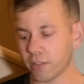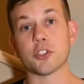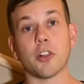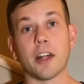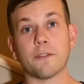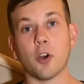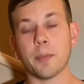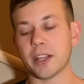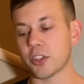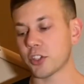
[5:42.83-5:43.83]
There's a lot of
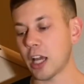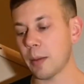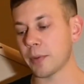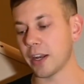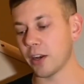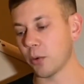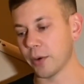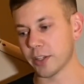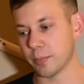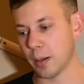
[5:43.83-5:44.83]
foaming at the top and I don't
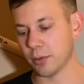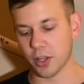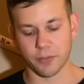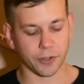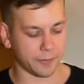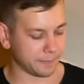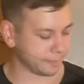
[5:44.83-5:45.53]
want it to bubble over.